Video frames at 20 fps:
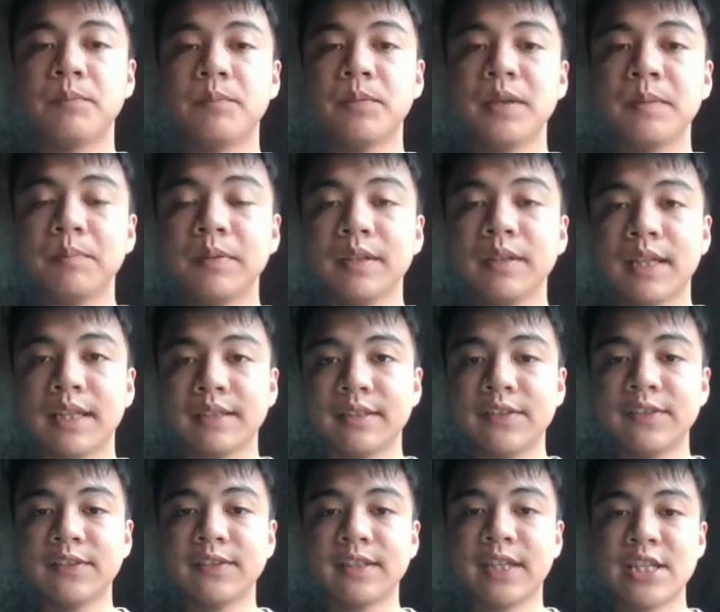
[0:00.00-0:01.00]
People at
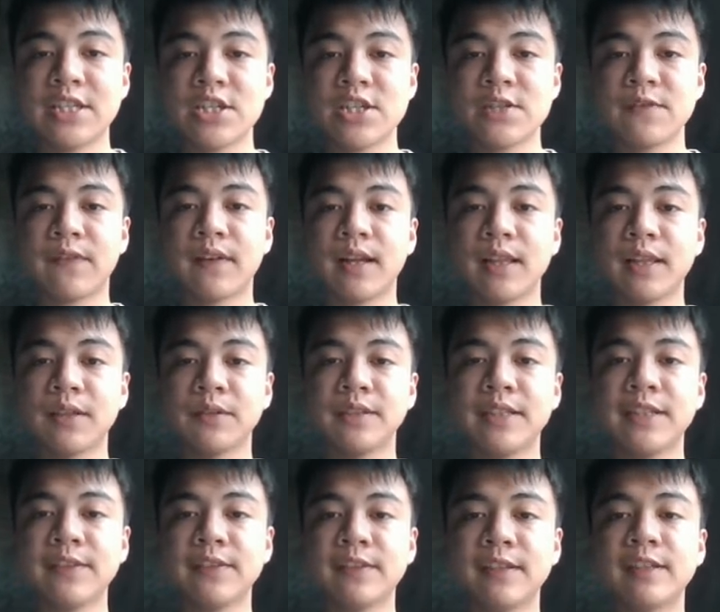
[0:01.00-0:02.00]
this stage follow
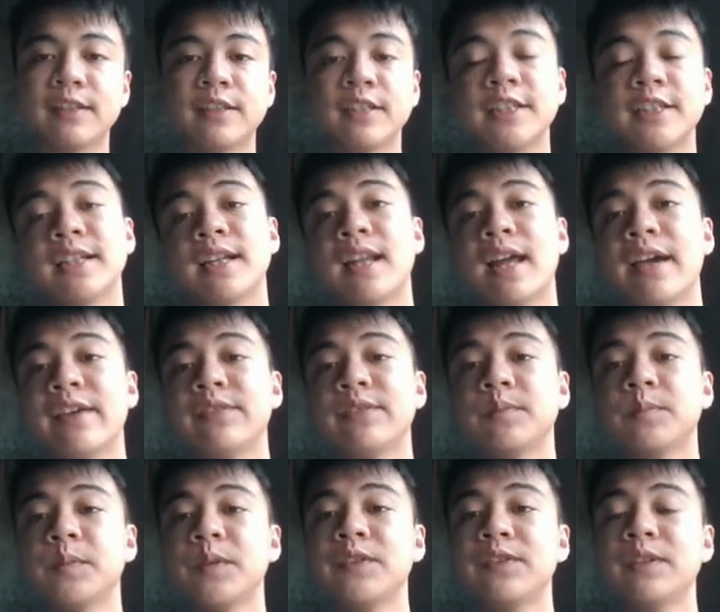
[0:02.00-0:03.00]
this
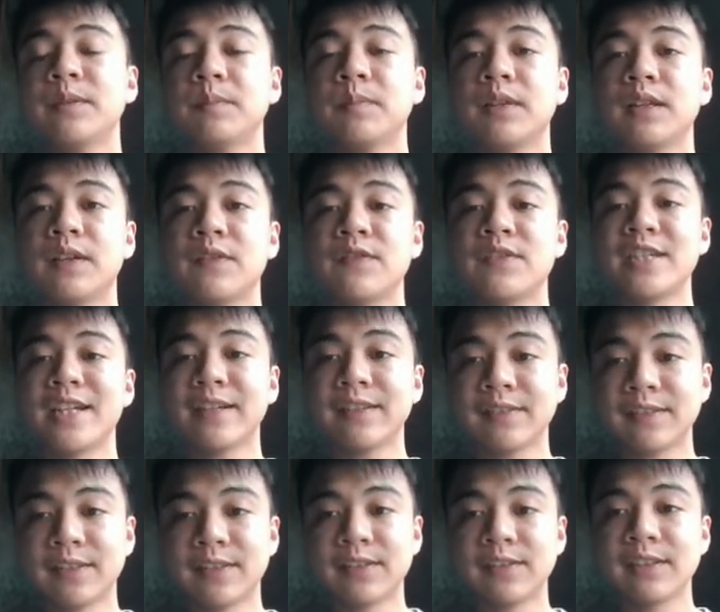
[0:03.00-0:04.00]
internalized principle of
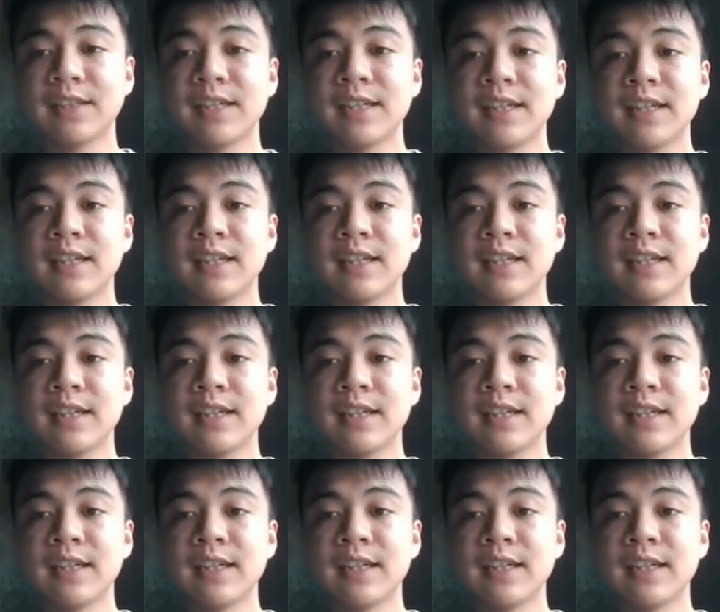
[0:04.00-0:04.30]
justice